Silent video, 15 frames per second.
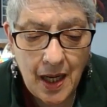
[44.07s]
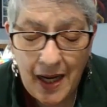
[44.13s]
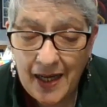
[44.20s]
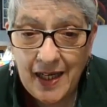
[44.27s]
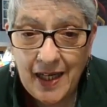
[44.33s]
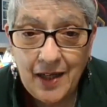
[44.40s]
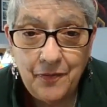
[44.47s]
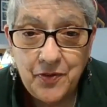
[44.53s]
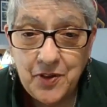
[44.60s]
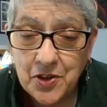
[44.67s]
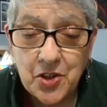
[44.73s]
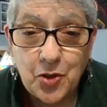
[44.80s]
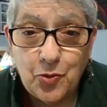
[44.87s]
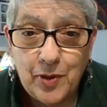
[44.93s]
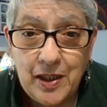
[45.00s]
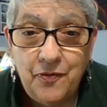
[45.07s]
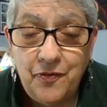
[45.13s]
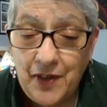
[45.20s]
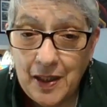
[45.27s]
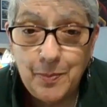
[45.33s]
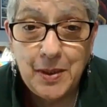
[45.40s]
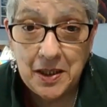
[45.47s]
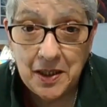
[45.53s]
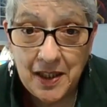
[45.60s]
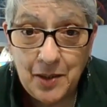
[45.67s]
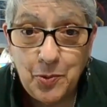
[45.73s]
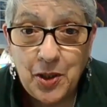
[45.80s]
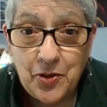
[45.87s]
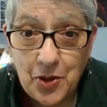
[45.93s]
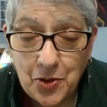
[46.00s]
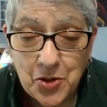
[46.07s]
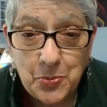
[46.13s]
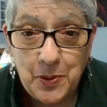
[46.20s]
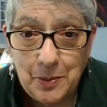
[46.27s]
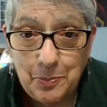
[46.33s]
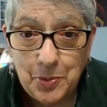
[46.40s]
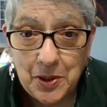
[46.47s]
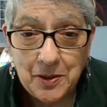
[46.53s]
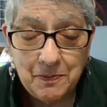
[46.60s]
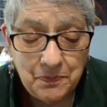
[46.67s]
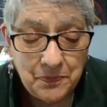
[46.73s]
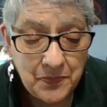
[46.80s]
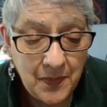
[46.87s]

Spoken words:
I have disagreed vehemently with those people.